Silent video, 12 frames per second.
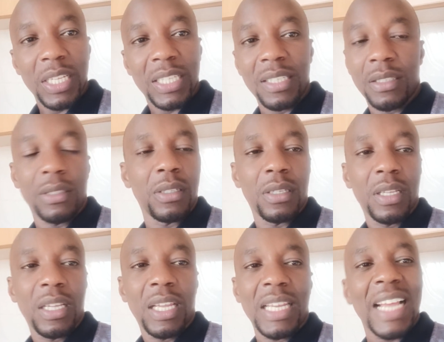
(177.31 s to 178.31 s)

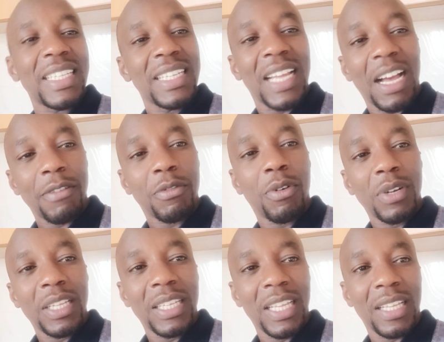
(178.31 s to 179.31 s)
it doesn't have God
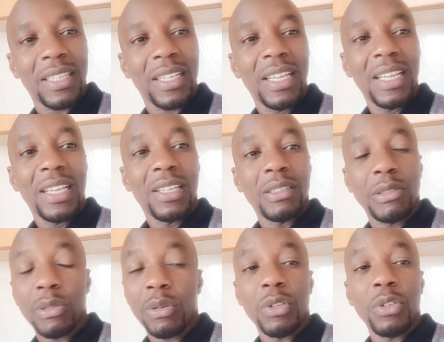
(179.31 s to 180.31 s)
in it, so